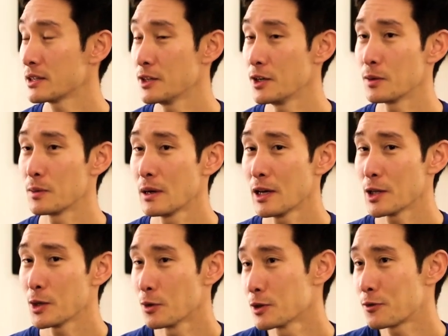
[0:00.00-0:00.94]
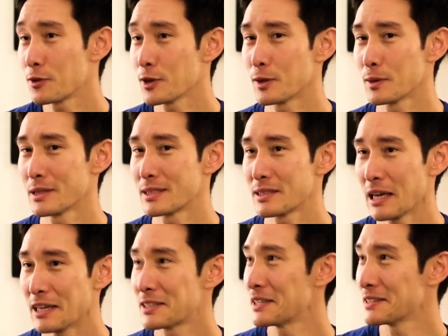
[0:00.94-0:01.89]
You always feel this
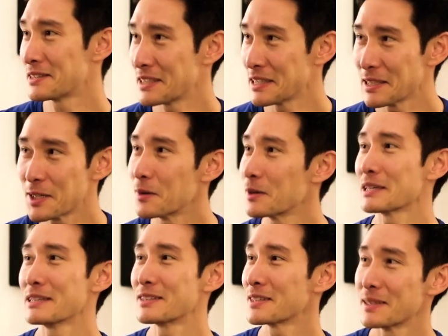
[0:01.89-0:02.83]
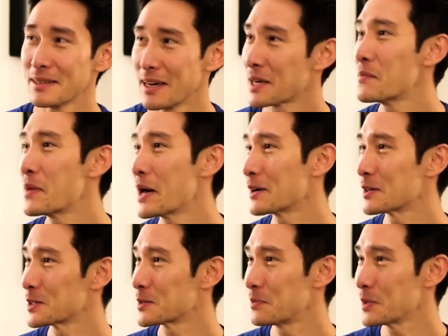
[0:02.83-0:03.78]
hesitancy going into a
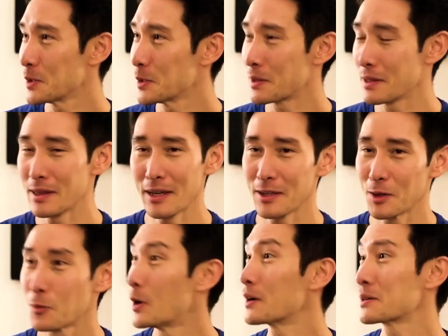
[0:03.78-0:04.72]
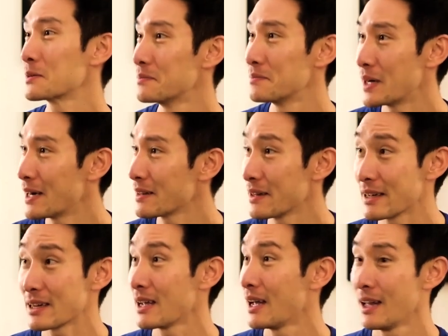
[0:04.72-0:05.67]
competitor's booth, and then you're welcomed by
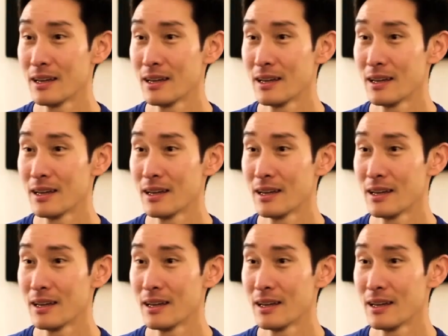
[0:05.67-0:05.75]
like